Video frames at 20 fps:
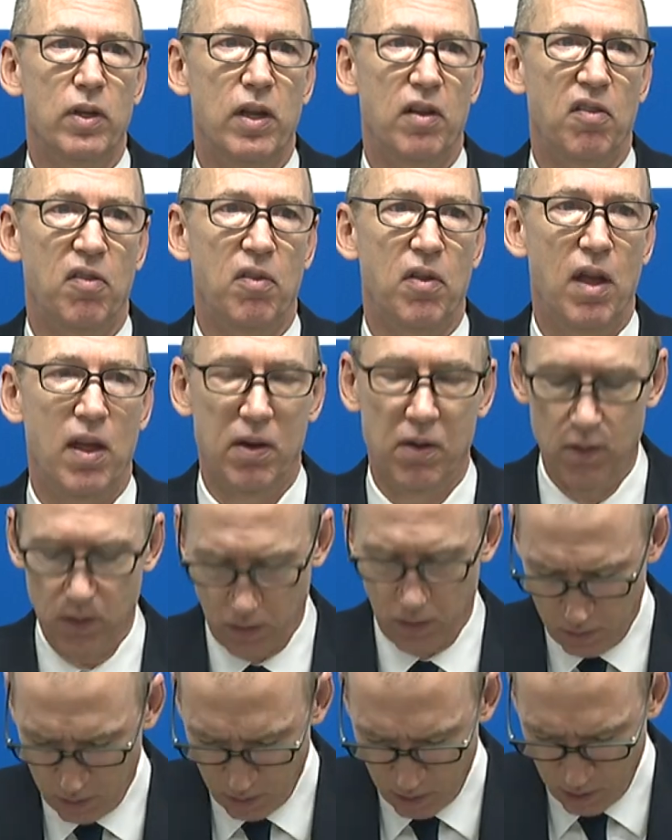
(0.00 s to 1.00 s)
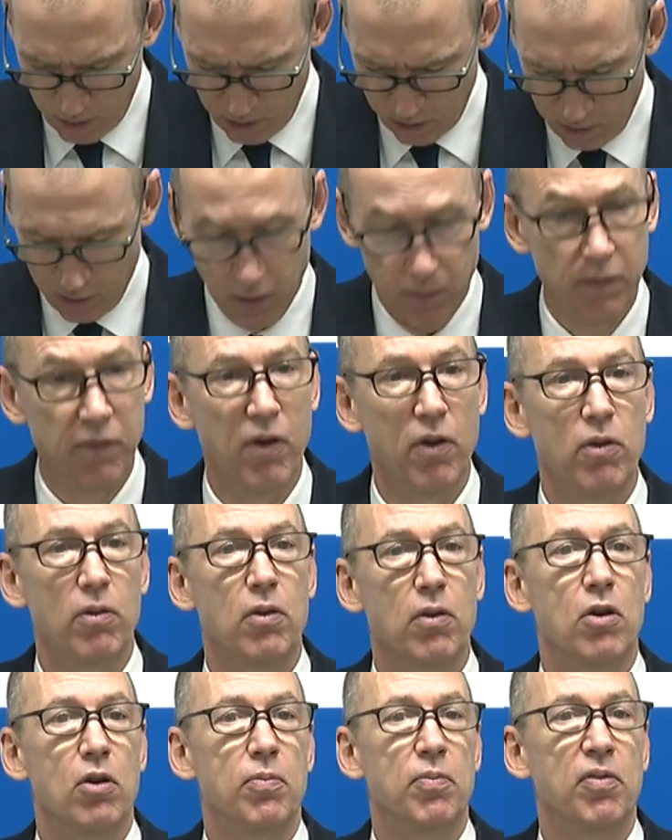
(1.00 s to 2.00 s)
extend our heartfelt
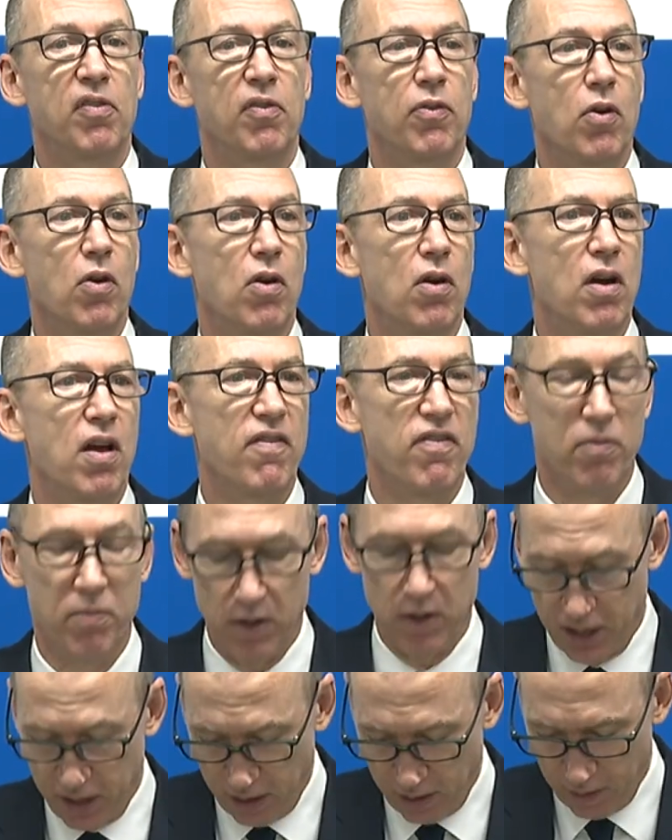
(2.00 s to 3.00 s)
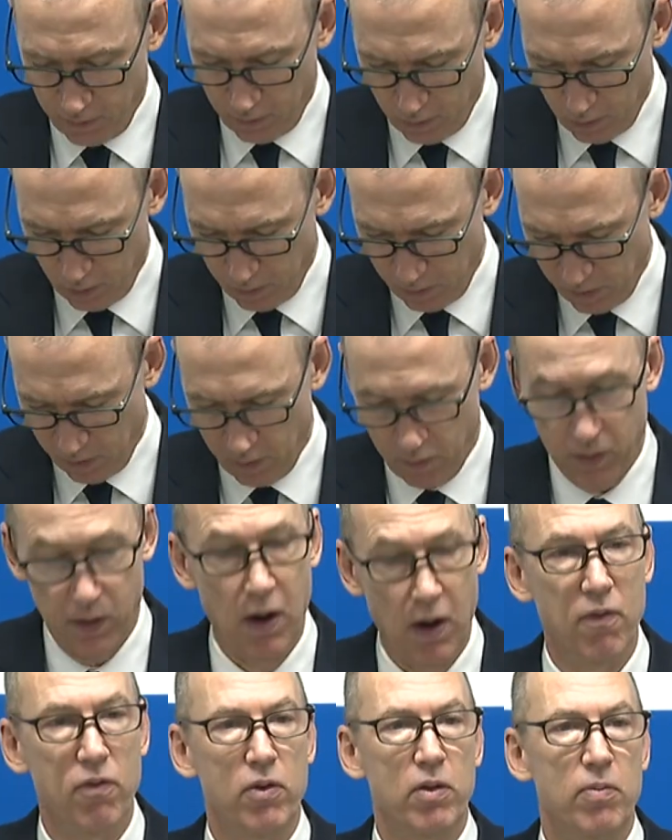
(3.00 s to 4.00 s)
hopes for everybody in terms of the
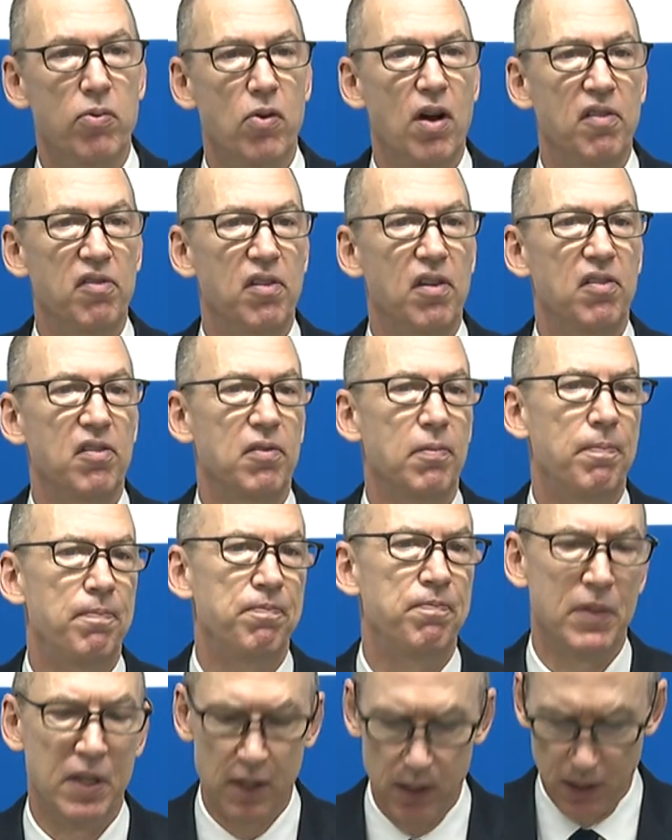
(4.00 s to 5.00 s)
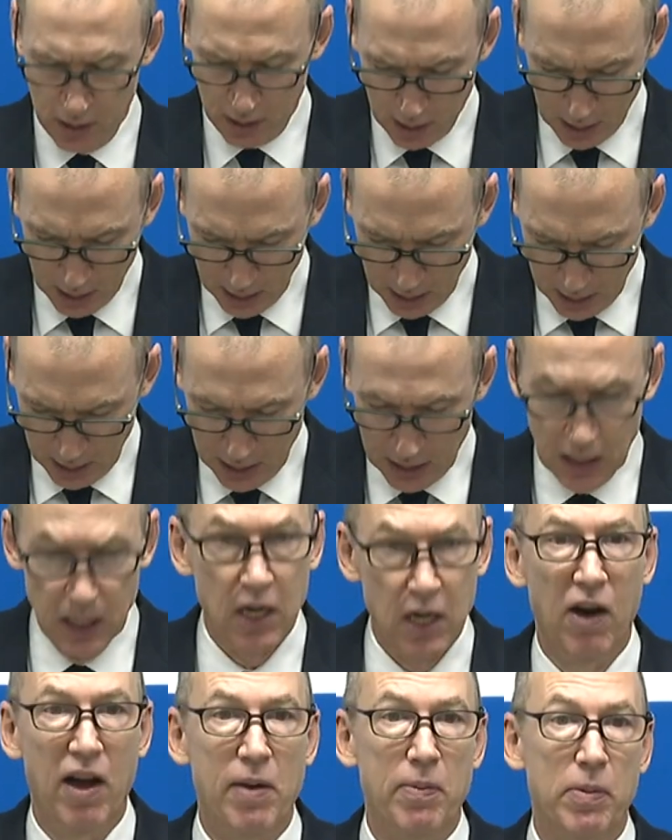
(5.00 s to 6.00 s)
recovery process. All
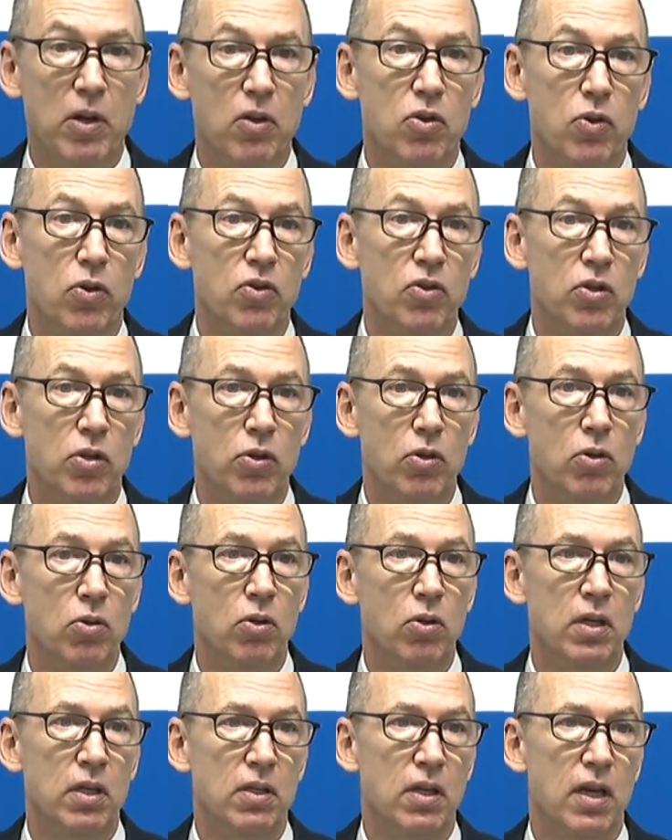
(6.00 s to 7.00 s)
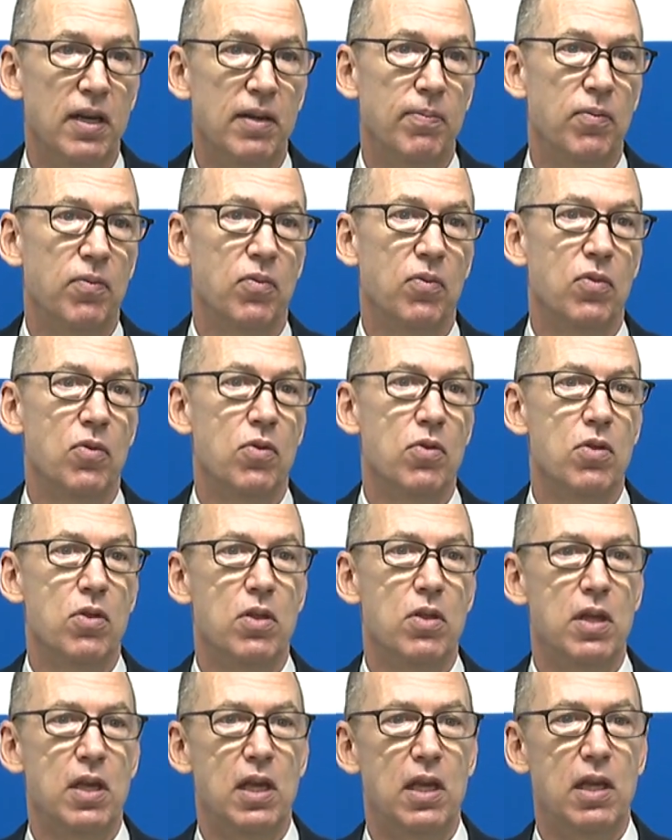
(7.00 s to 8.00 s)
right, I'm going to turn to
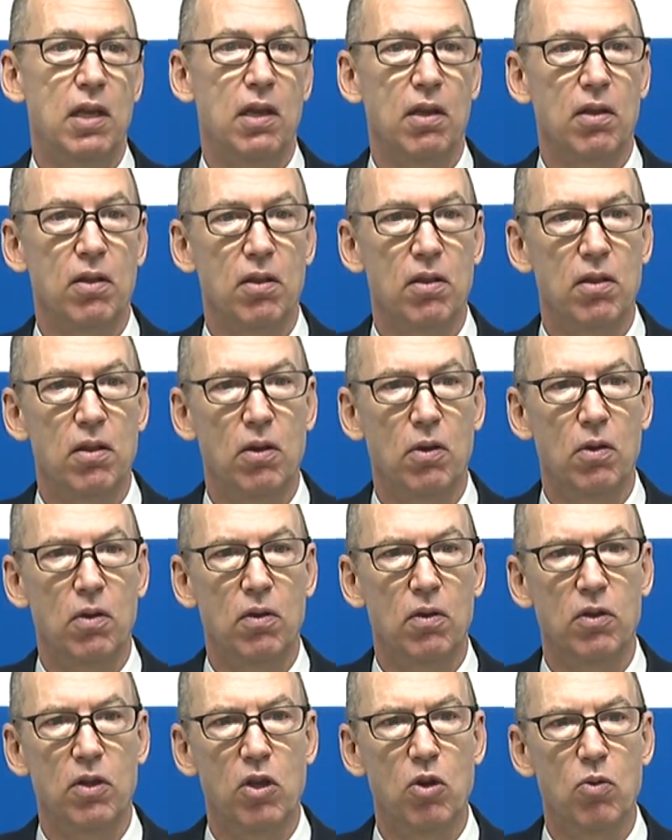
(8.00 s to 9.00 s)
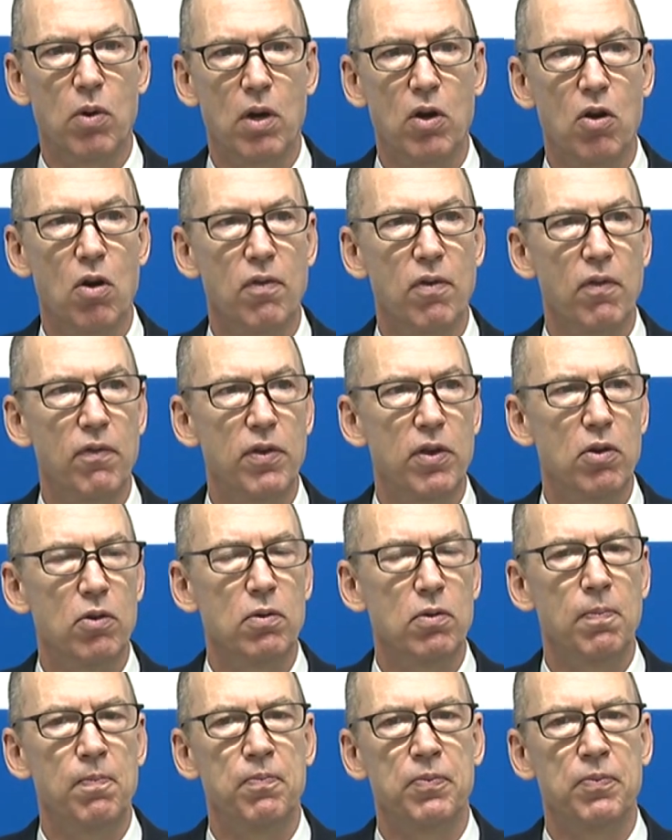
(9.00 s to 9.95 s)
the Q1 overview.